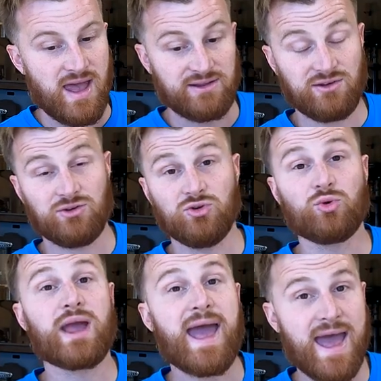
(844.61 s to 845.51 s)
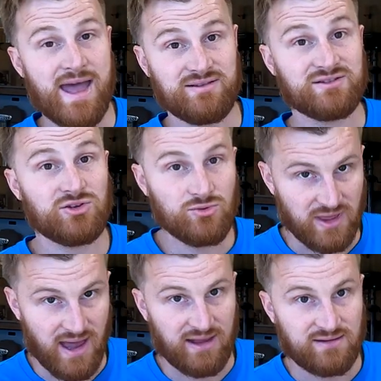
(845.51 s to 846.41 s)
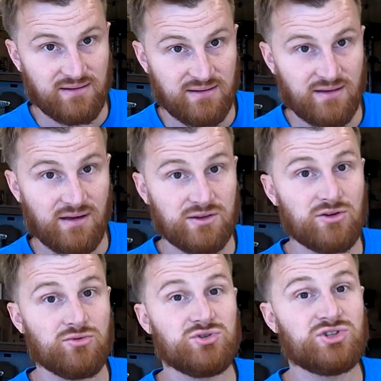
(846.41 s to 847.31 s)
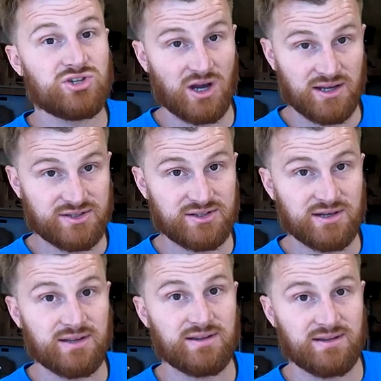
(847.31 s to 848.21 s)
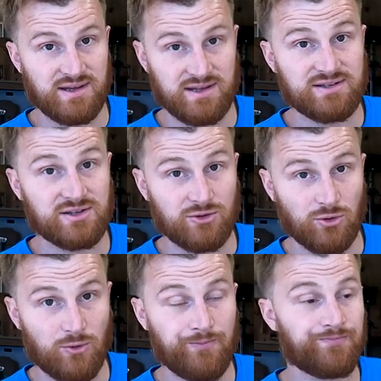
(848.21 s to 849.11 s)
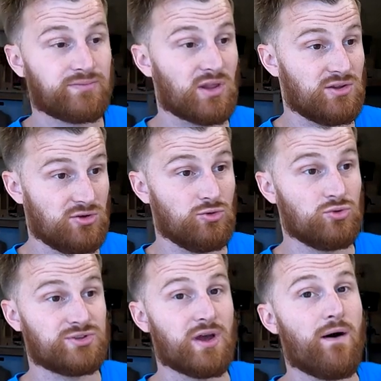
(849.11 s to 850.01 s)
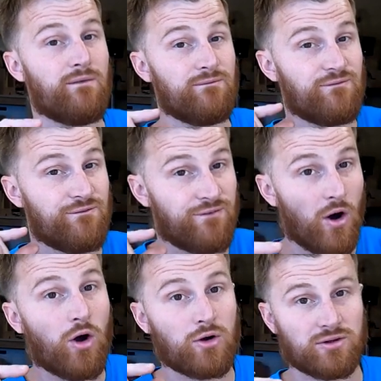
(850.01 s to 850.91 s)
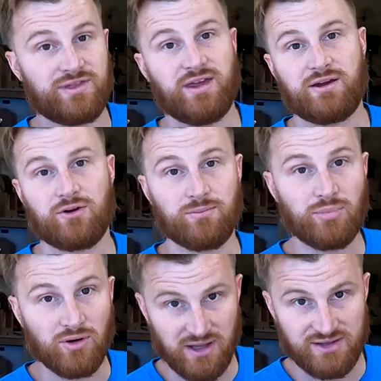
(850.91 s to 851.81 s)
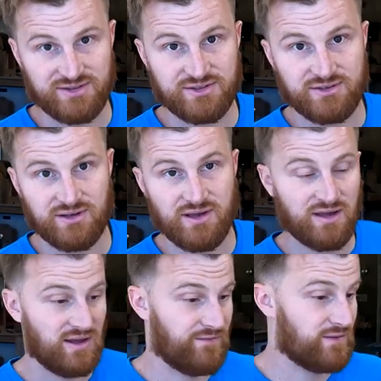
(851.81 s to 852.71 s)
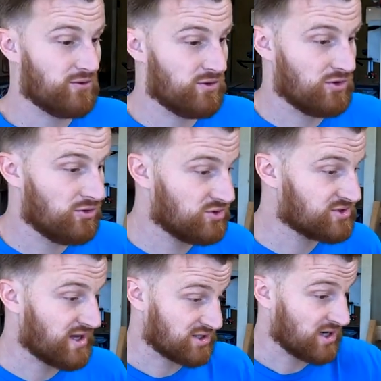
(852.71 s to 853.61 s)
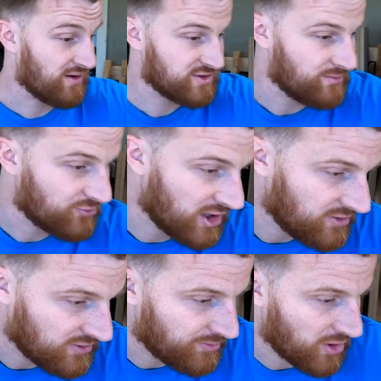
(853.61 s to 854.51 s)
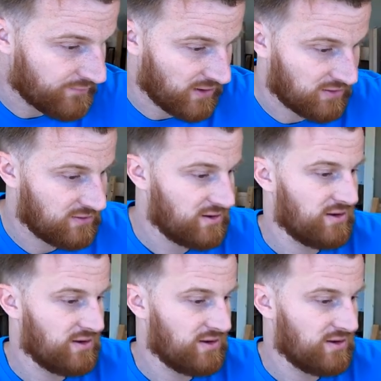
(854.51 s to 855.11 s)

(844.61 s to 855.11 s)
And you can do that. You just need to use far thicker plates. If you used, actually I have something right here that's perfect.